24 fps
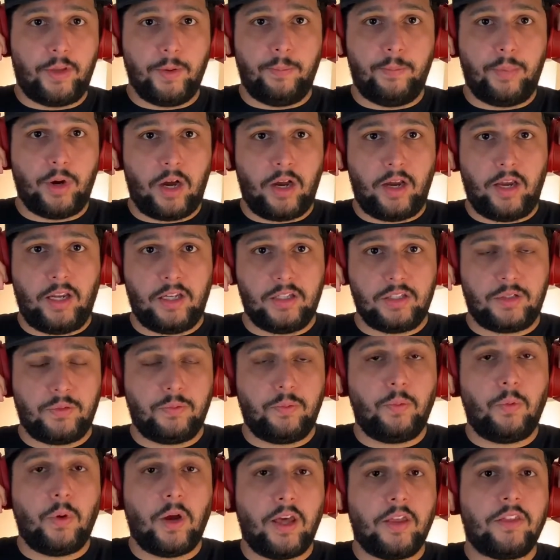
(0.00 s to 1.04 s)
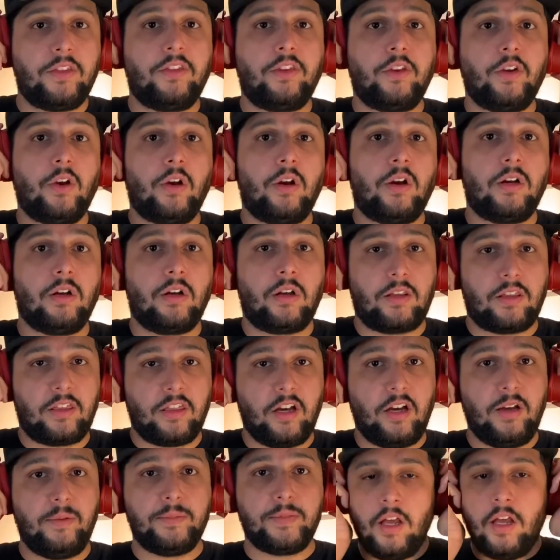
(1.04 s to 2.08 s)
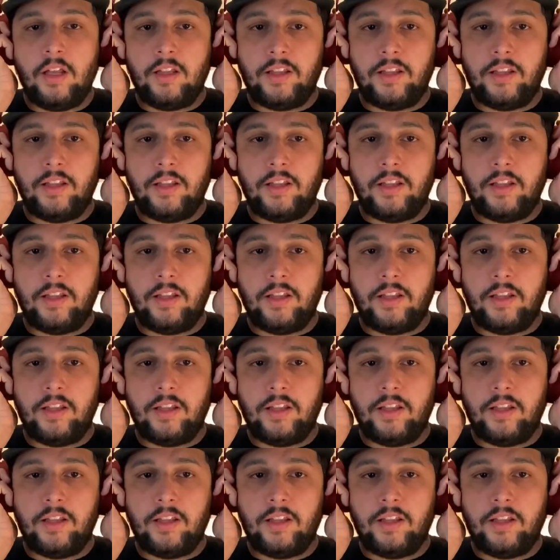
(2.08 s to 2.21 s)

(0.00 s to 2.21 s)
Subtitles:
buttons with your thumb.